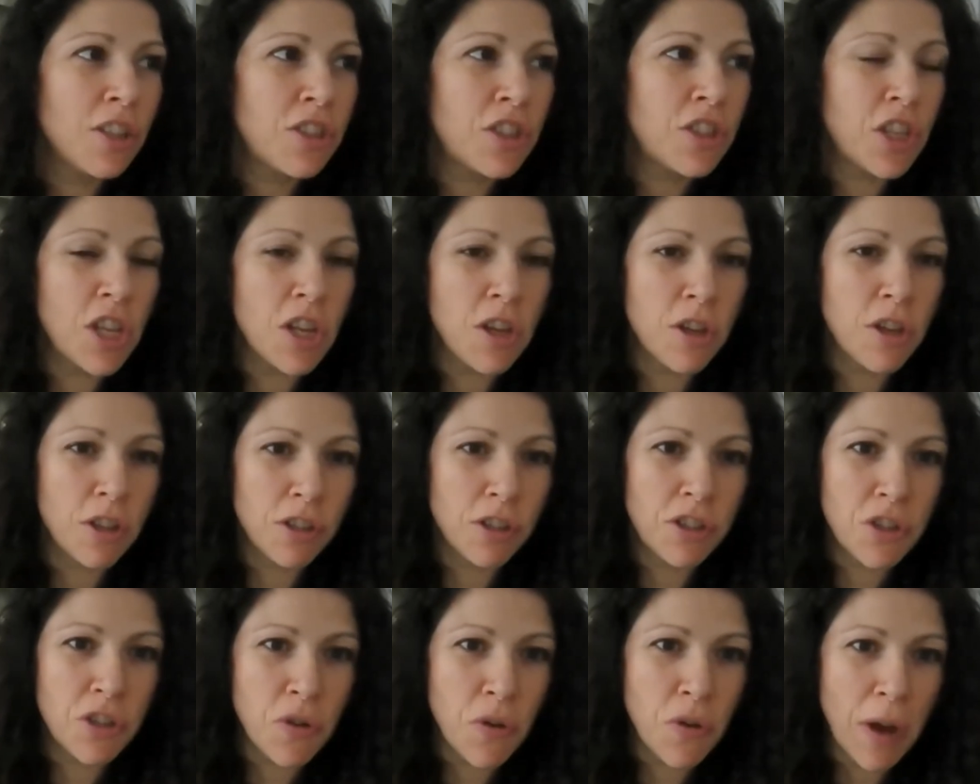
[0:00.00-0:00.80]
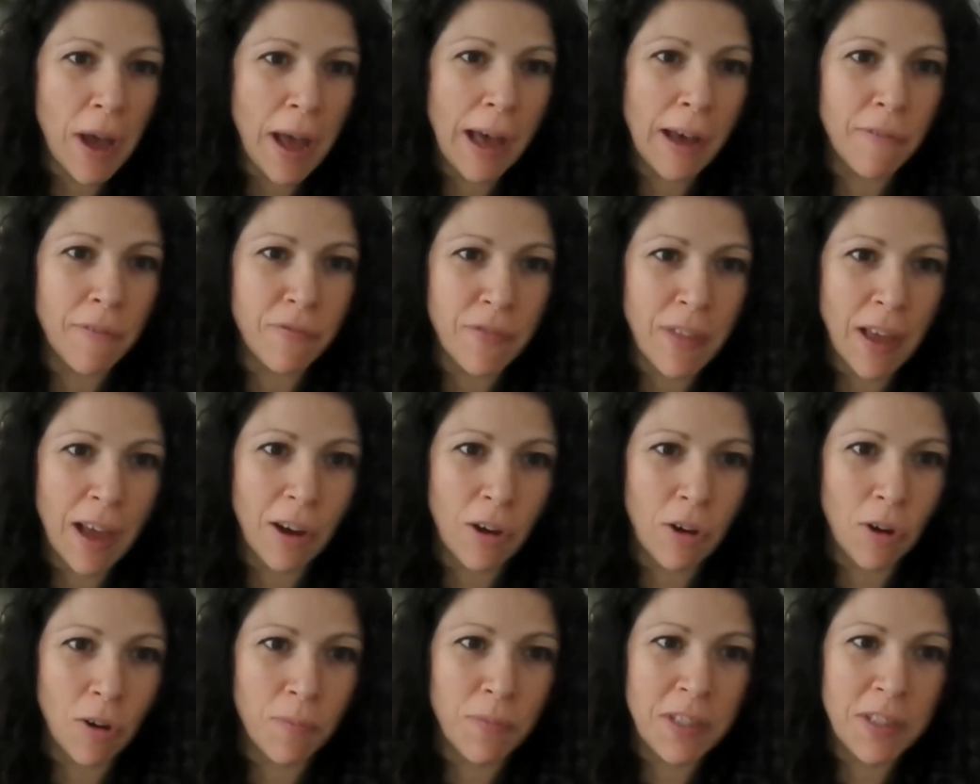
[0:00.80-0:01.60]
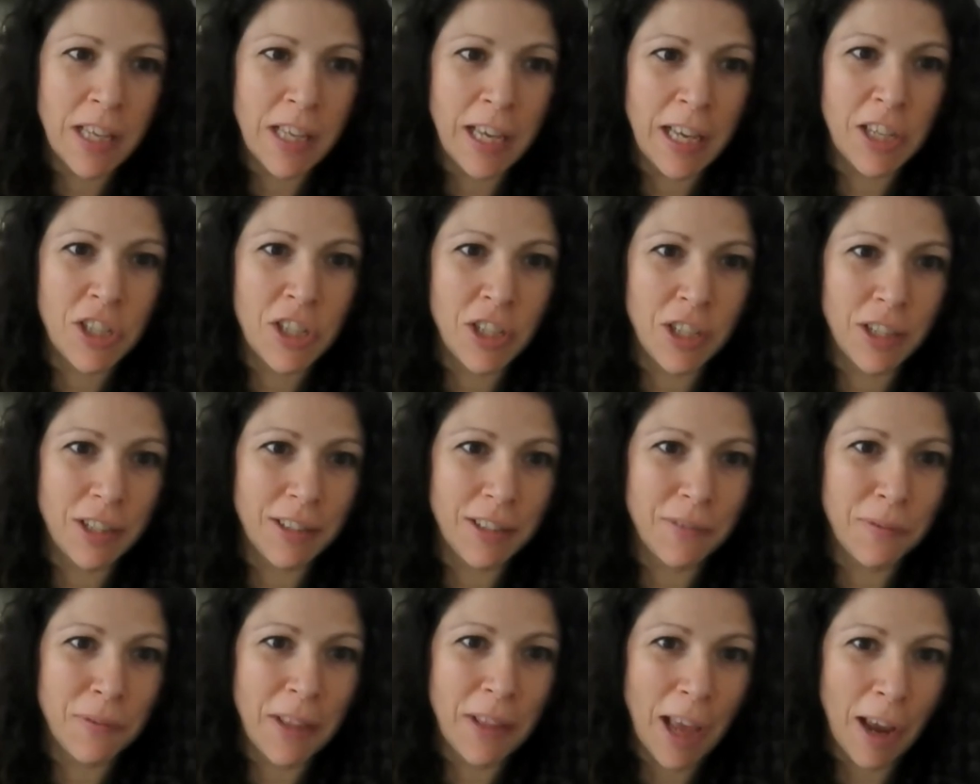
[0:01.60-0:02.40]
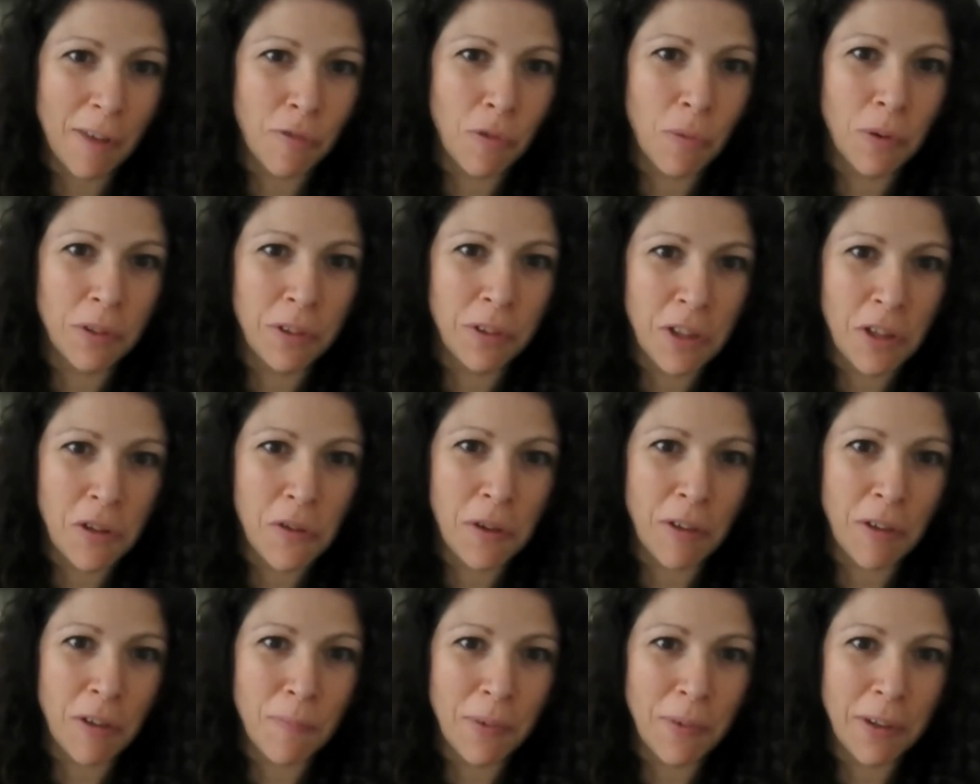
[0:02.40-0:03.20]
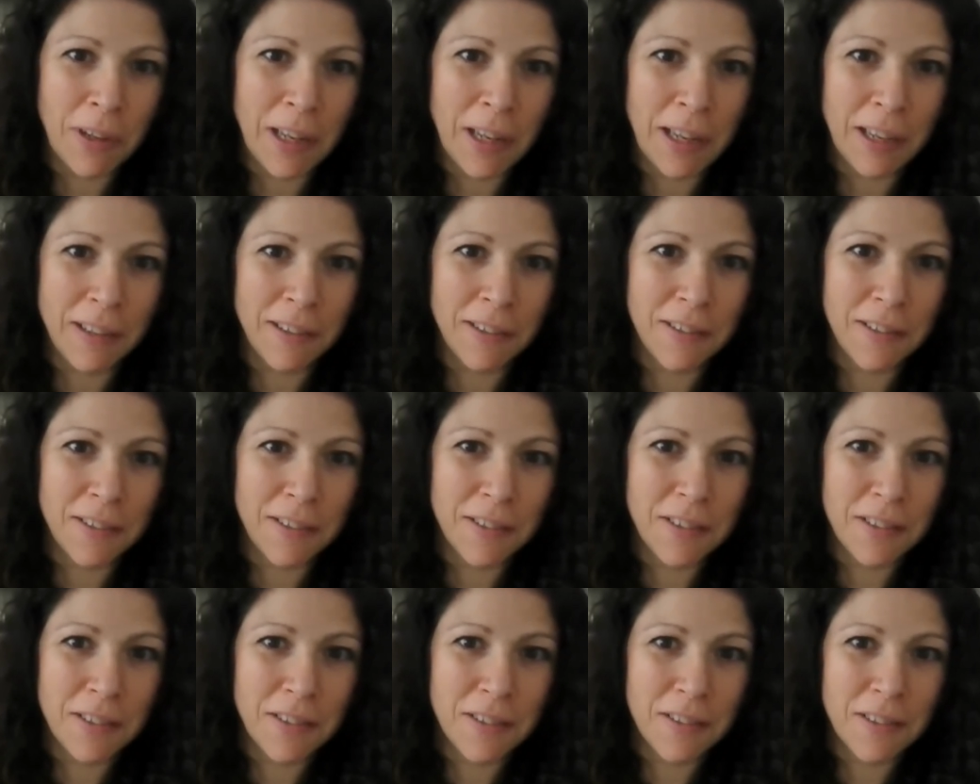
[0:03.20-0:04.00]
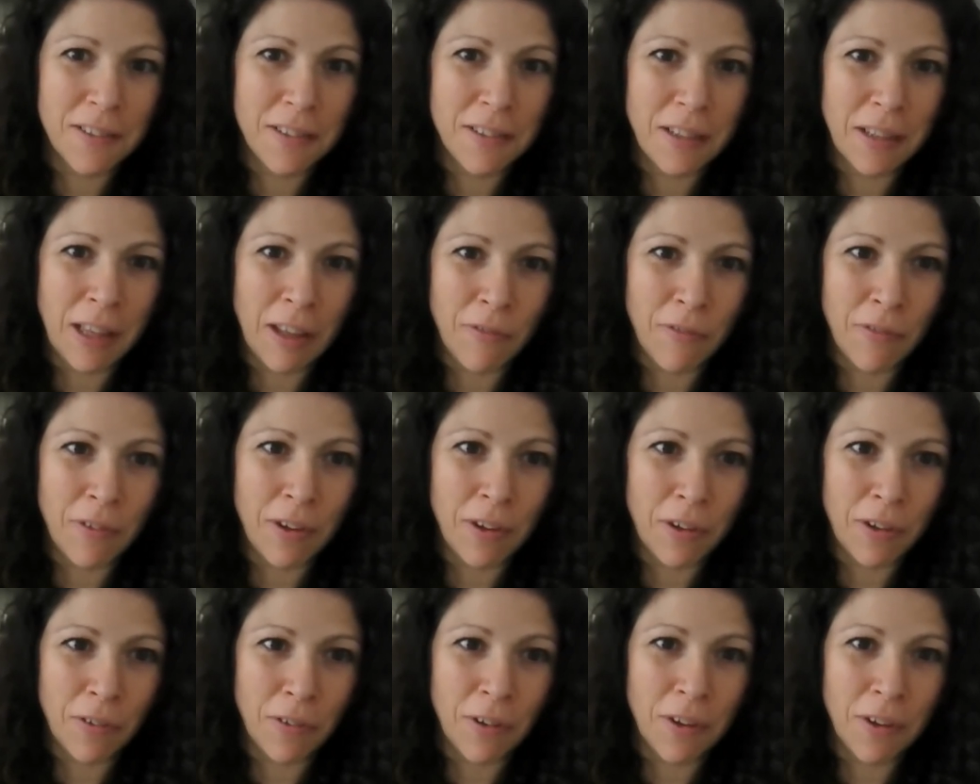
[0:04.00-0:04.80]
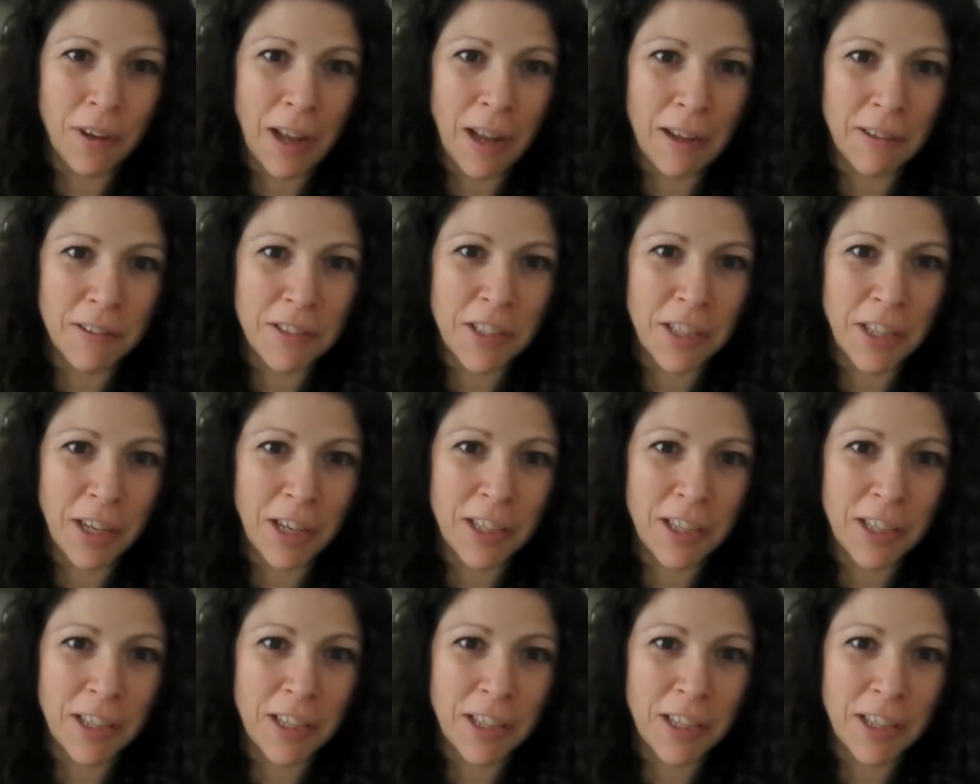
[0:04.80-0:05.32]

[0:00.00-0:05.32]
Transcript: Do you have that conversation with everyone that you give a grant out to?